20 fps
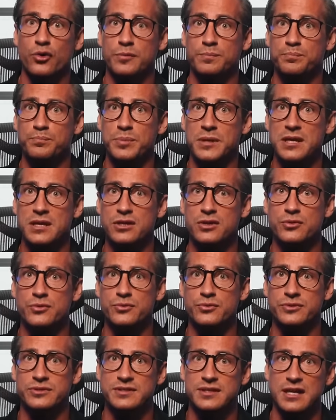could be
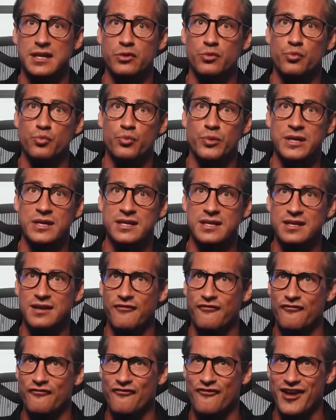used in winning
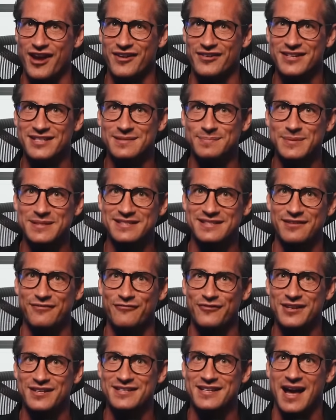a very
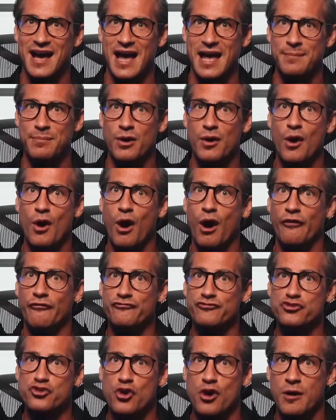specific type
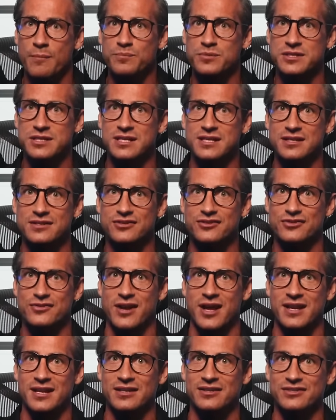of top tier
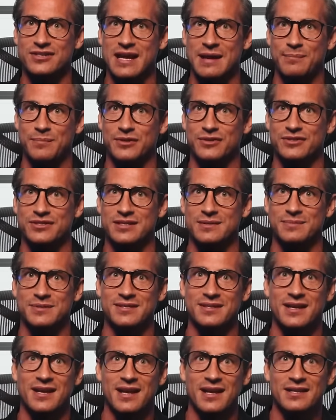trading
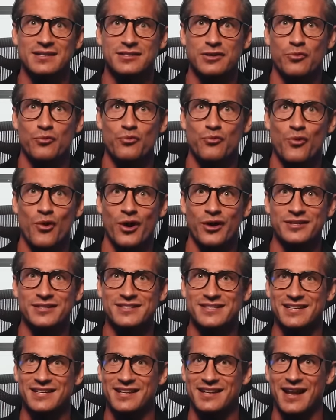championships. The
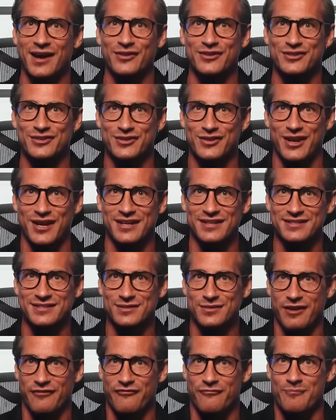ones that allow
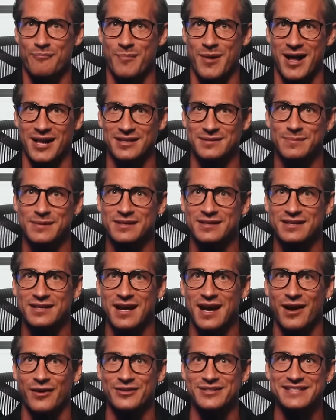traders to have multiple
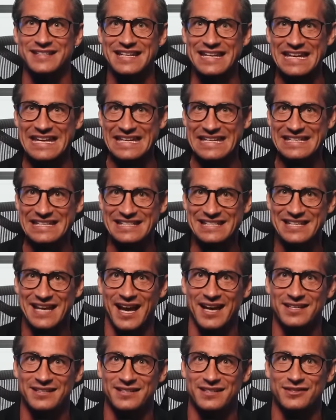accounts
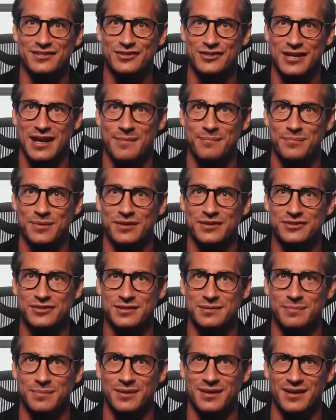inside the
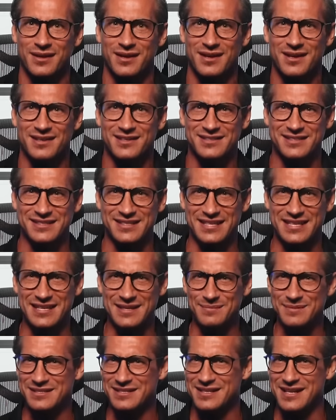championship.
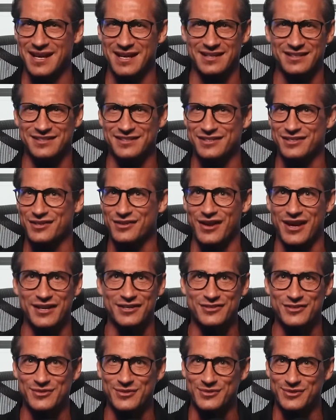Seems like a
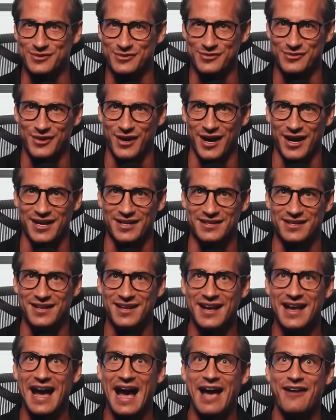strange rule, right?
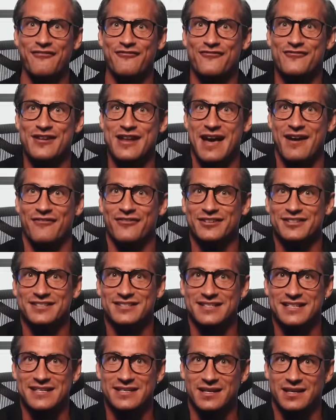I've never
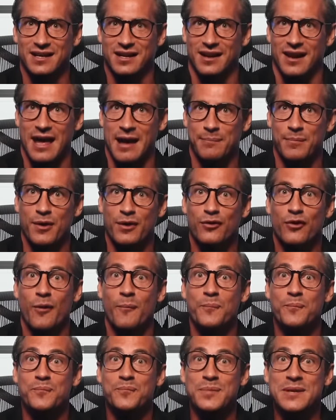seen a club
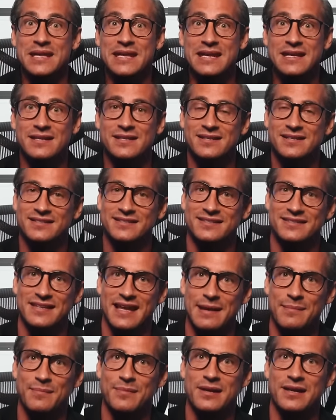compete in the
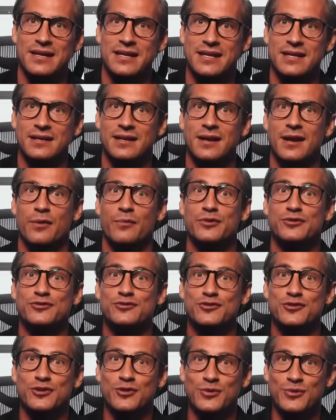same league
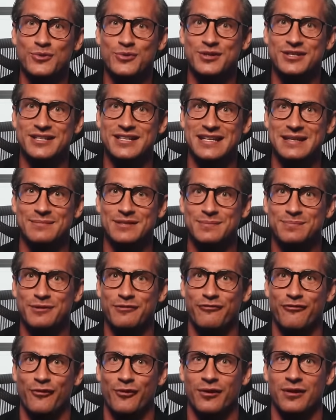with two teams
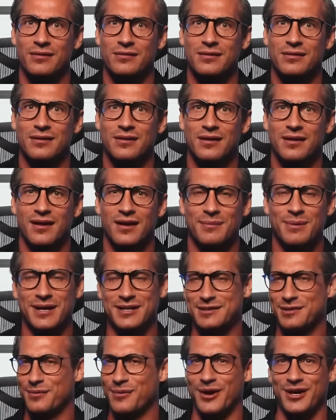before.
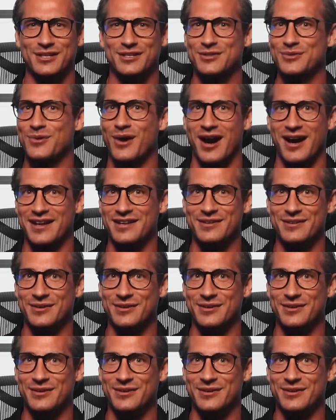But what do I